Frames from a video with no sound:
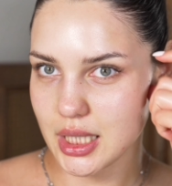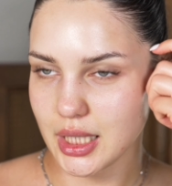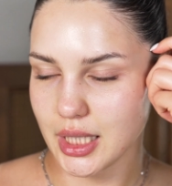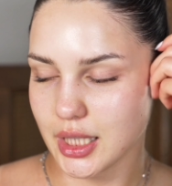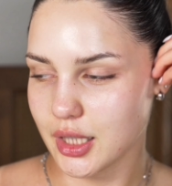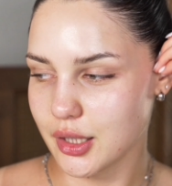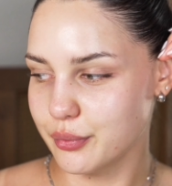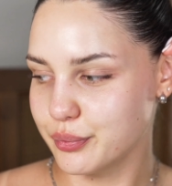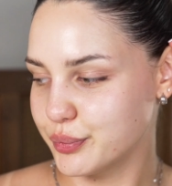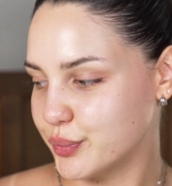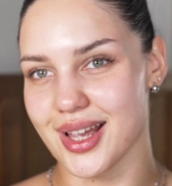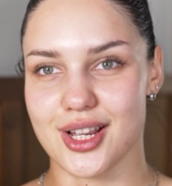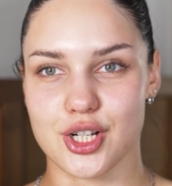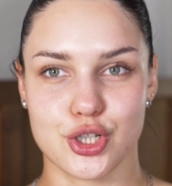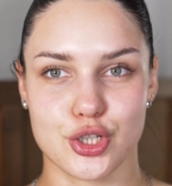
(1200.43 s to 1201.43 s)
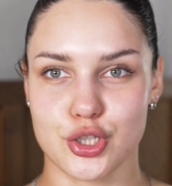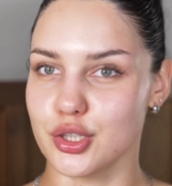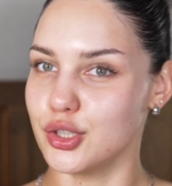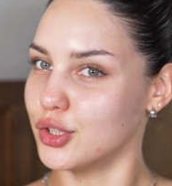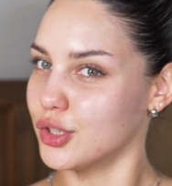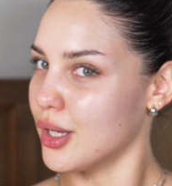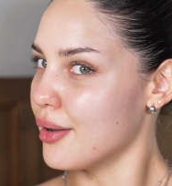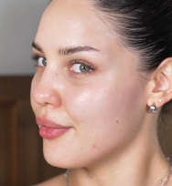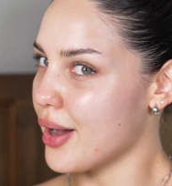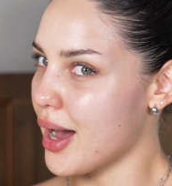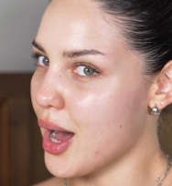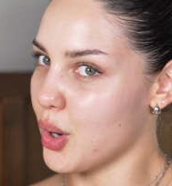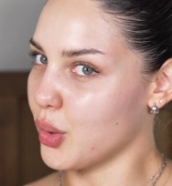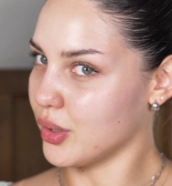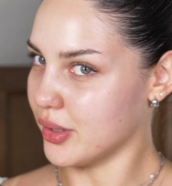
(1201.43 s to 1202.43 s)
Like, I just love
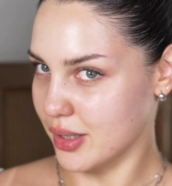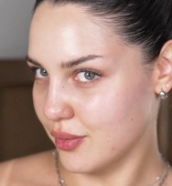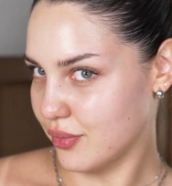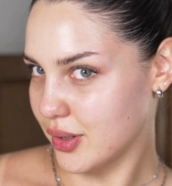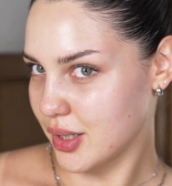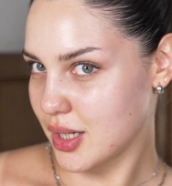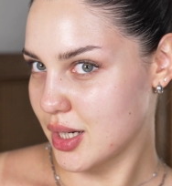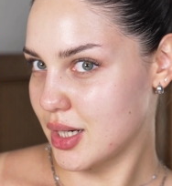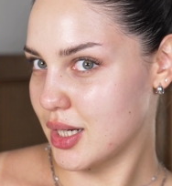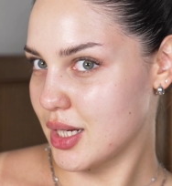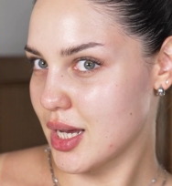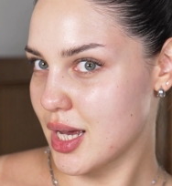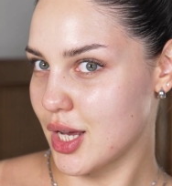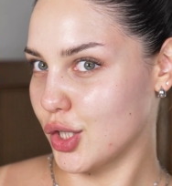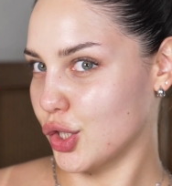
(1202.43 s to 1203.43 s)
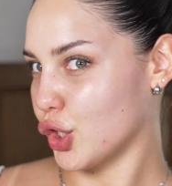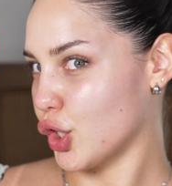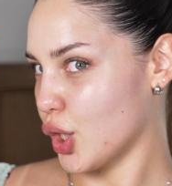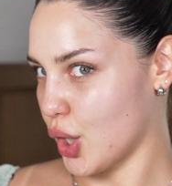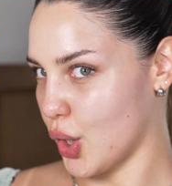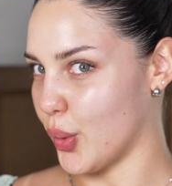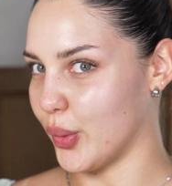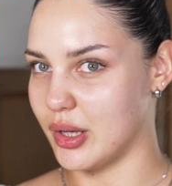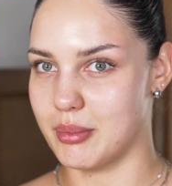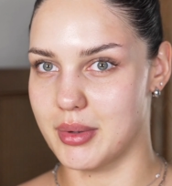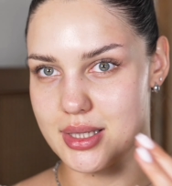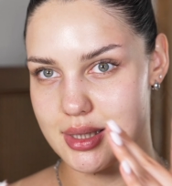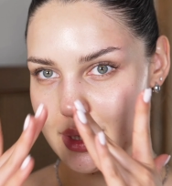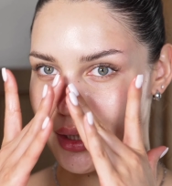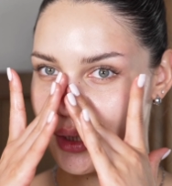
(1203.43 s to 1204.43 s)
how even and glowy my
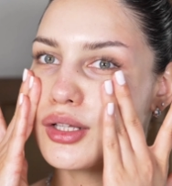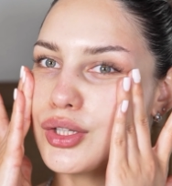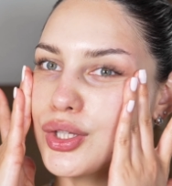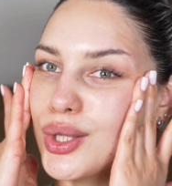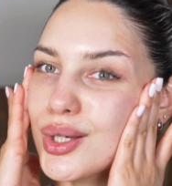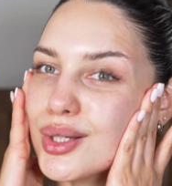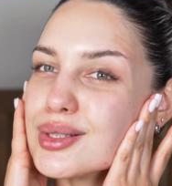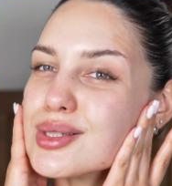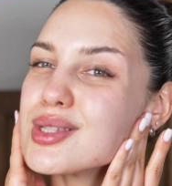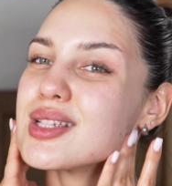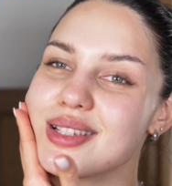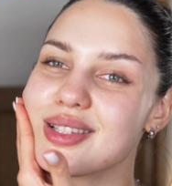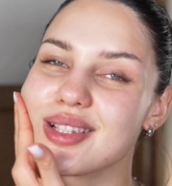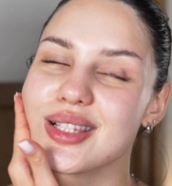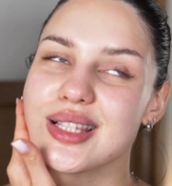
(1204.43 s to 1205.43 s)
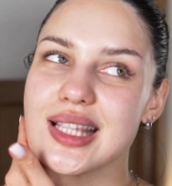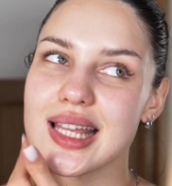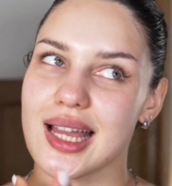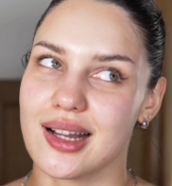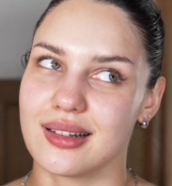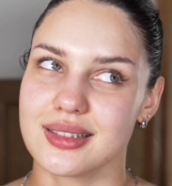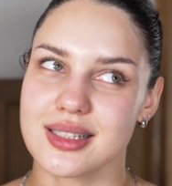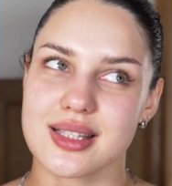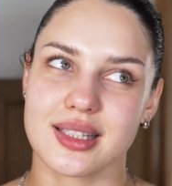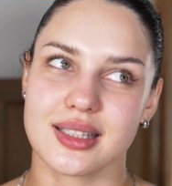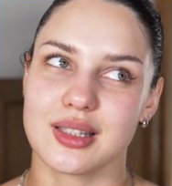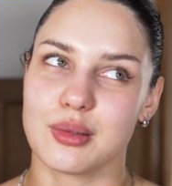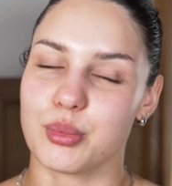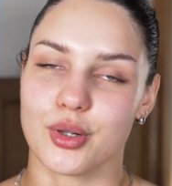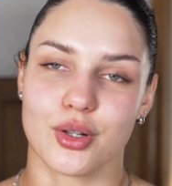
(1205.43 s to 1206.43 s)
skin looks. This is honestly
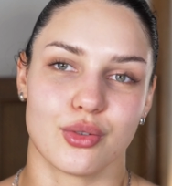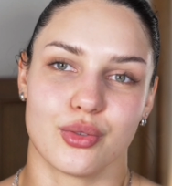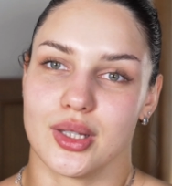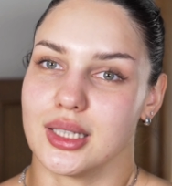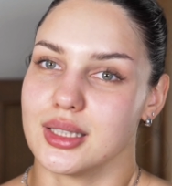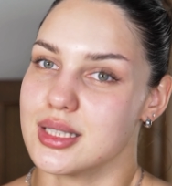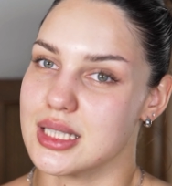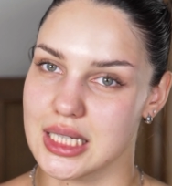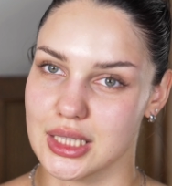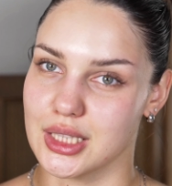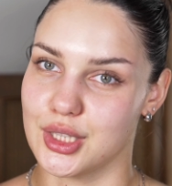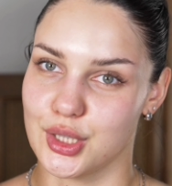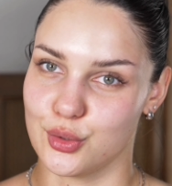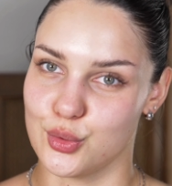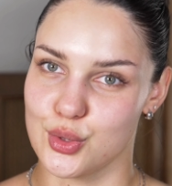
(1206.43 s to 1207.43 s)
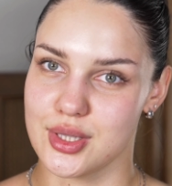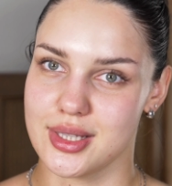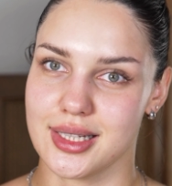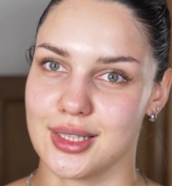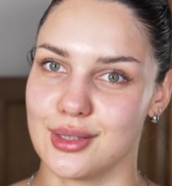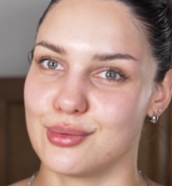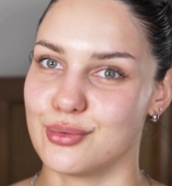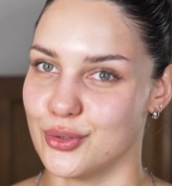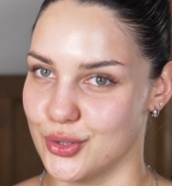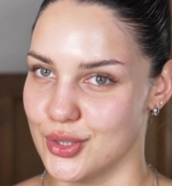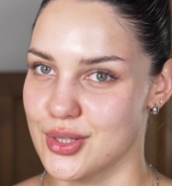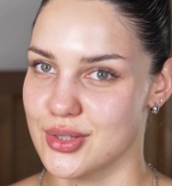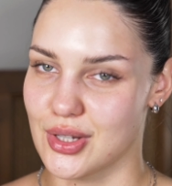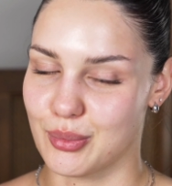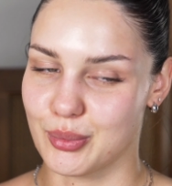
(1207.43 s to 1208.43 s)
the perfect skincare routine for the
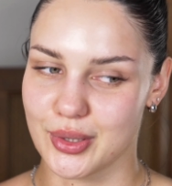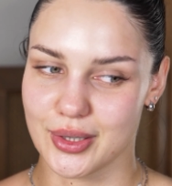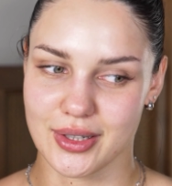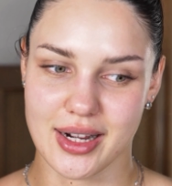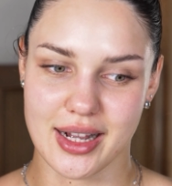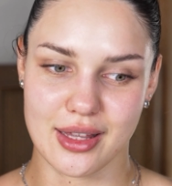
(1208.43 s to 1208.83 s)
summer.